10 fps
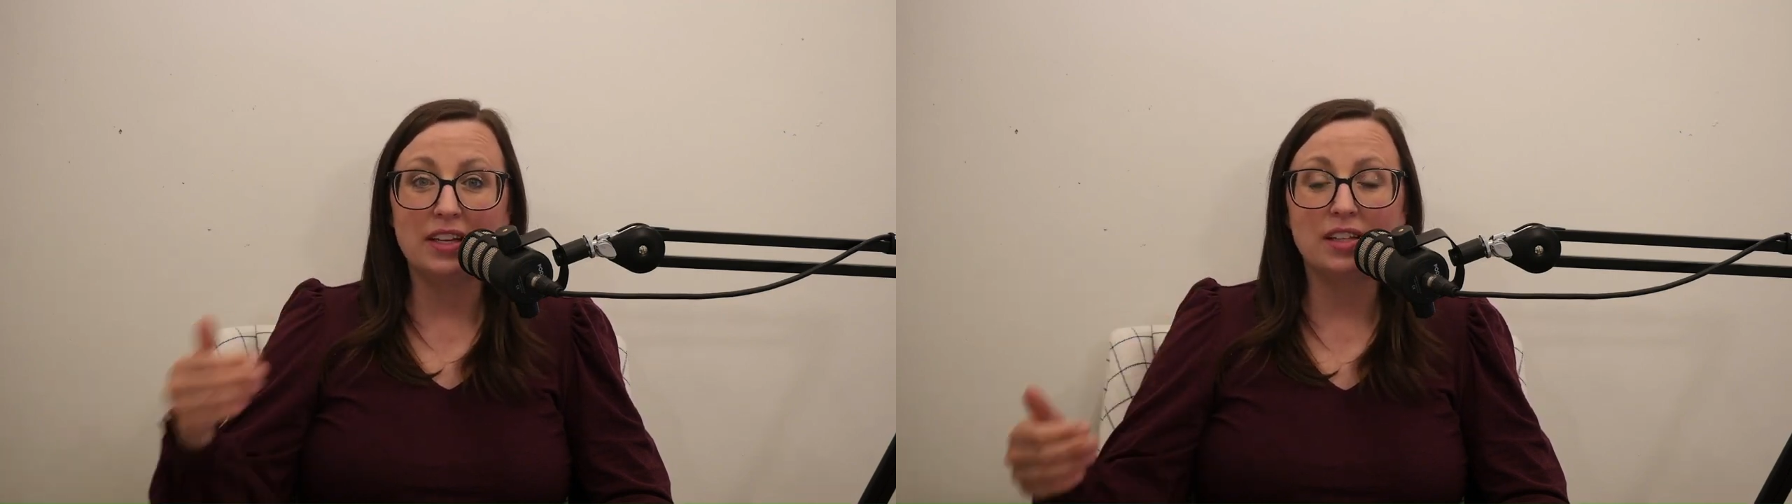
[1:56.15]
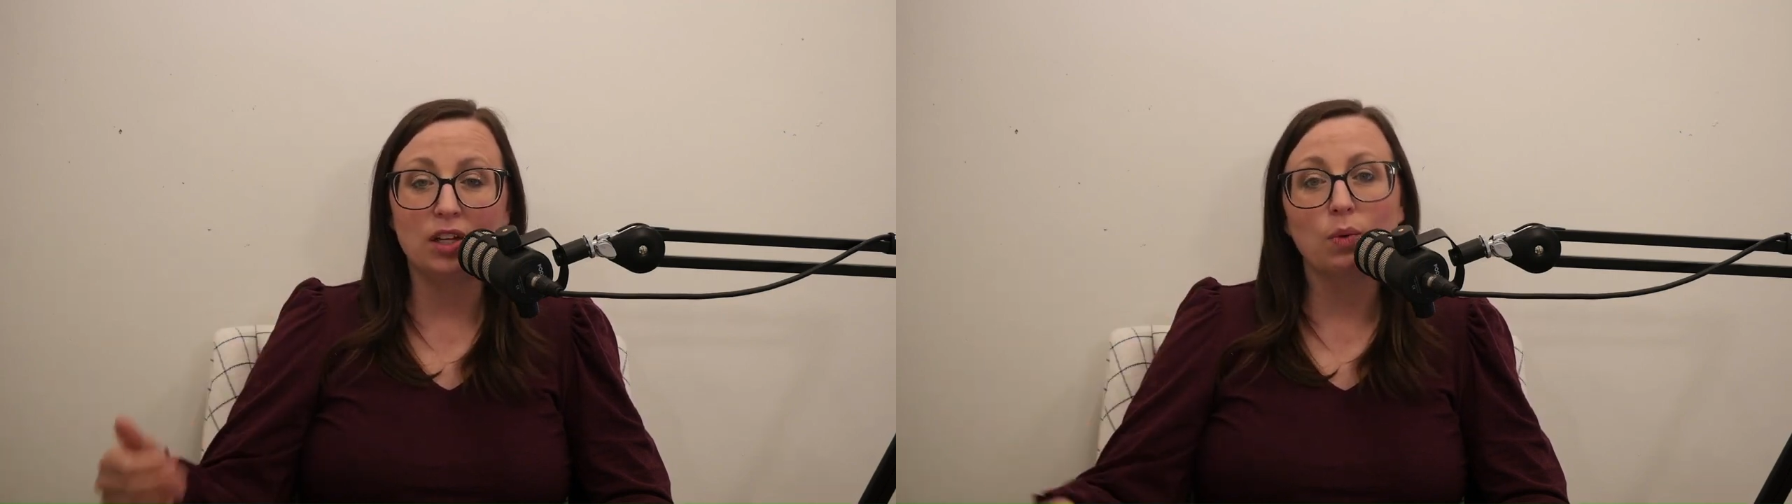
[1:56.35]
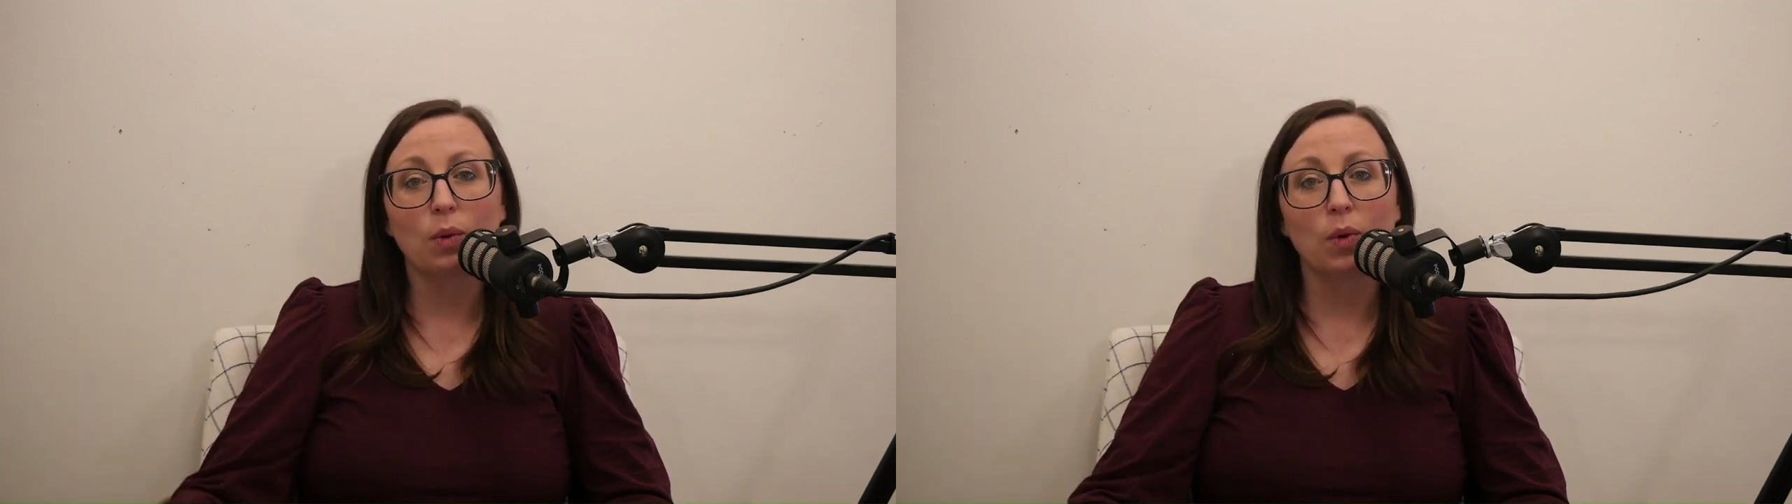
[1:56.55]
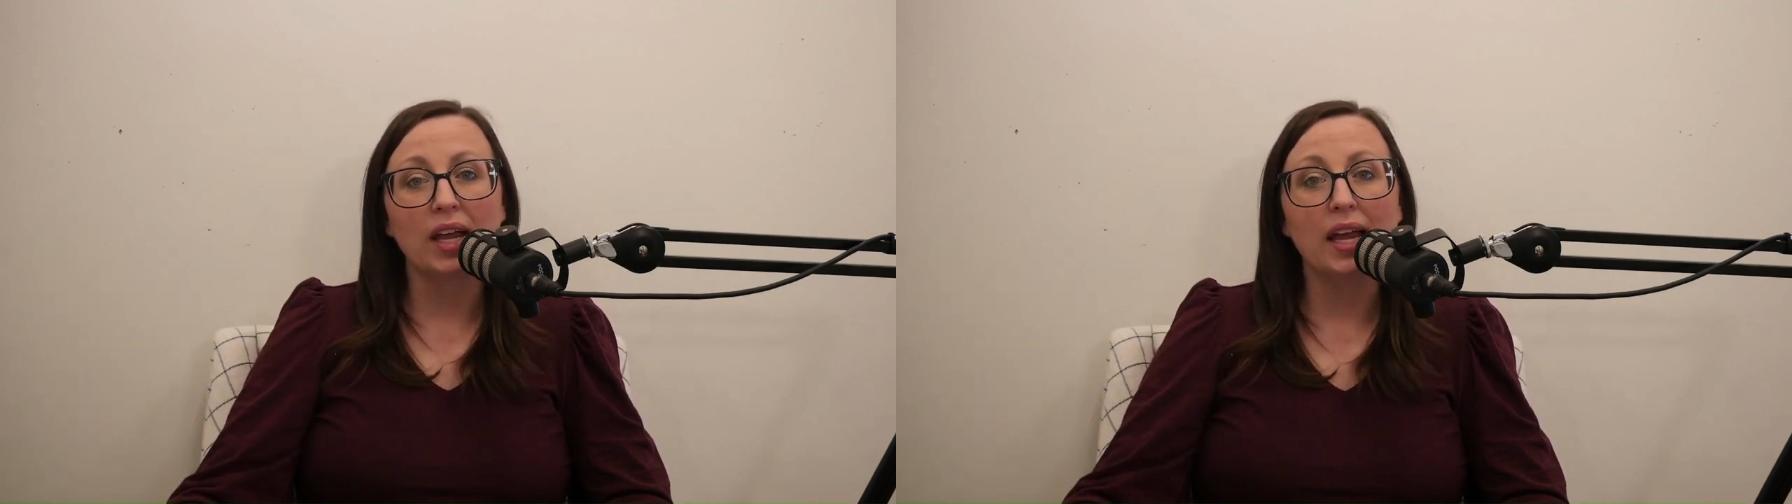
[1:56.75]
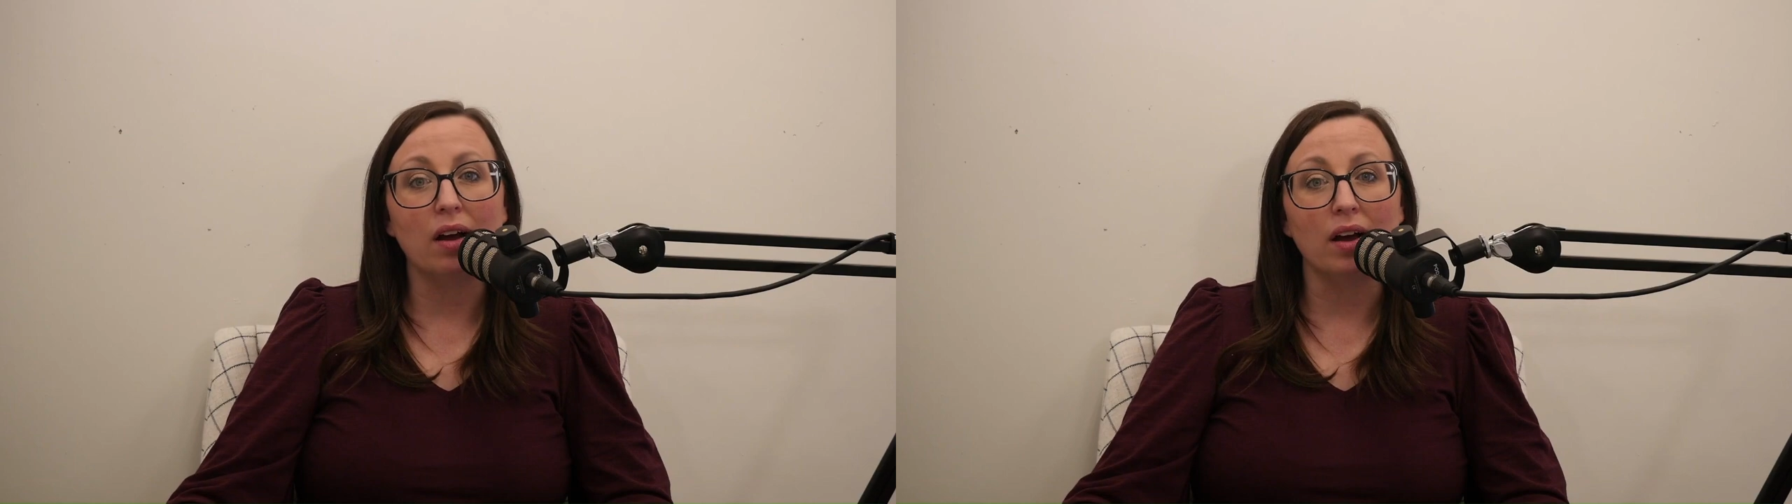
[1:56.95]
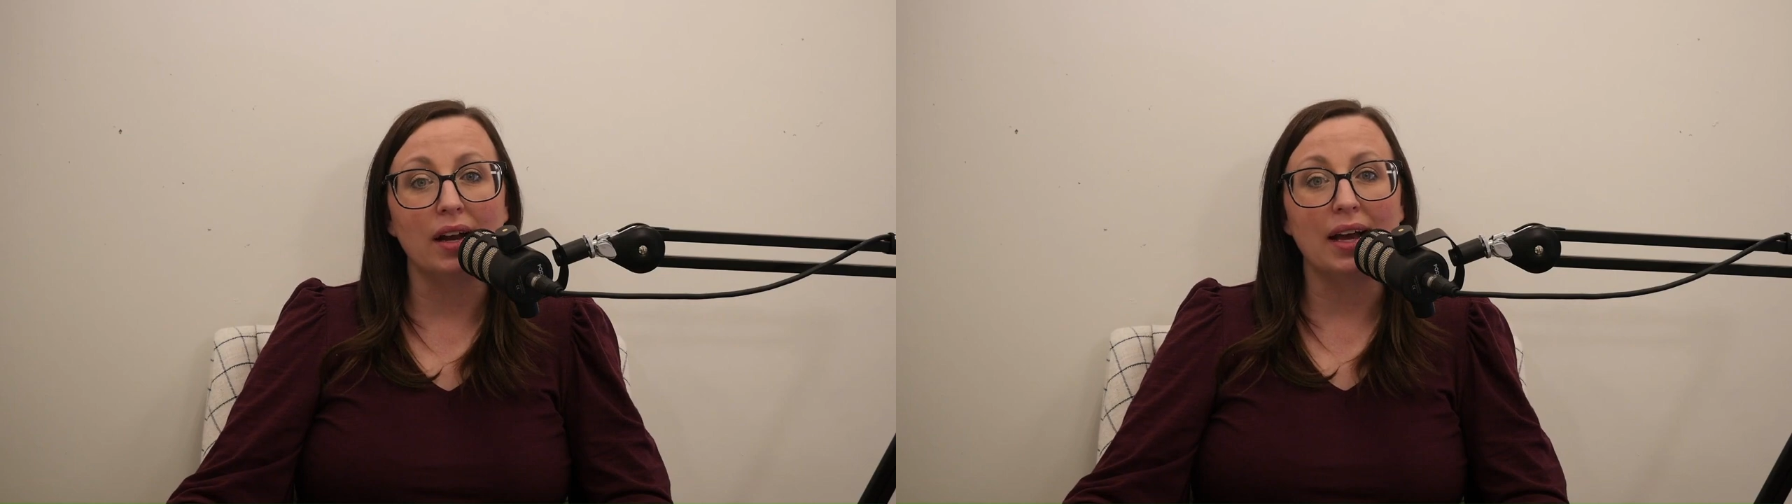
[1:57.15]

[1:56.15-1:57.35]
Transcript: that you were working on